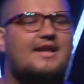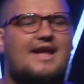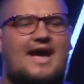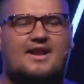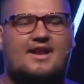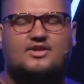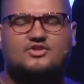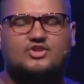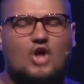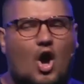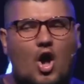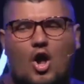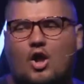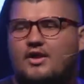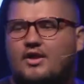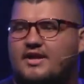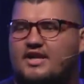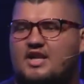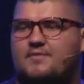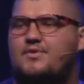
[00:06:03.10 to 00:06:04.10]
and it's all
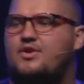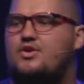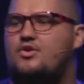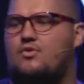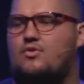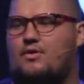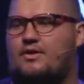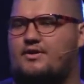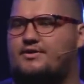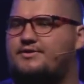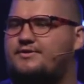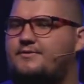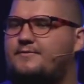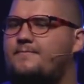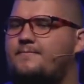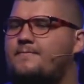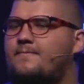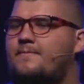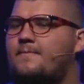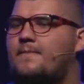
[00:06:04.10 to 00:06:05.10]
going to be yours.
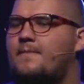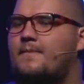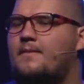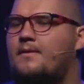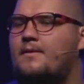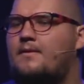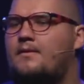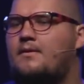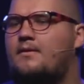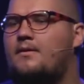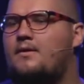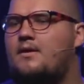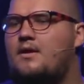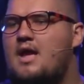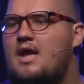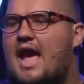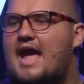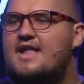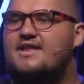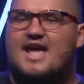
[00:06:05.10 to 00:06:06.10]

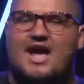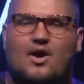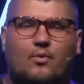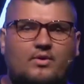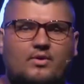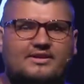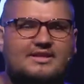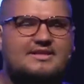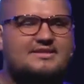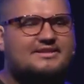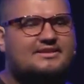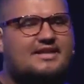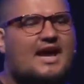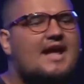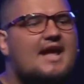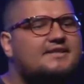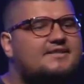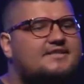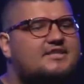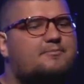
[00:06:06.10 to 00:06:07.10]
And yet, when these
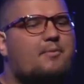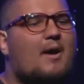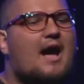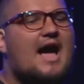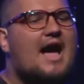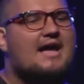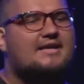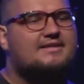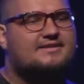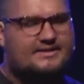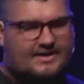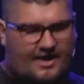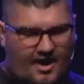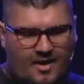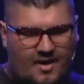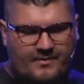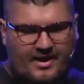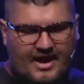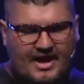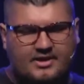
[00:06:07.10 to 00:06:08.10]
10 spies
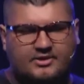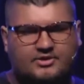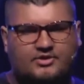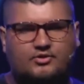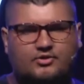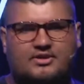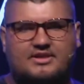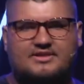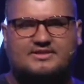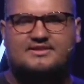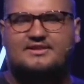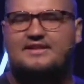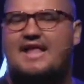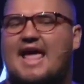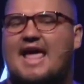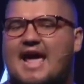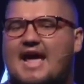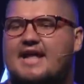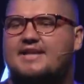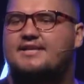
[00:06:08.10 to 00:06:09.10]
come into this
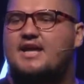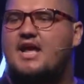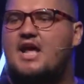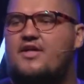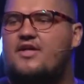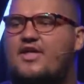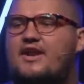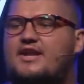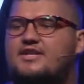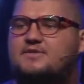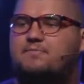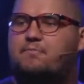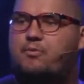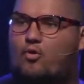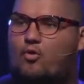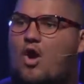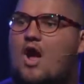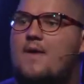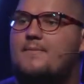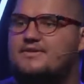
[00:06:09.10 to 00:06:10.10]
land that is
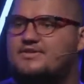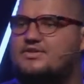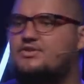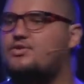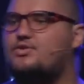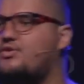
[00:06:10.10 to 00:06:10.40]
promised to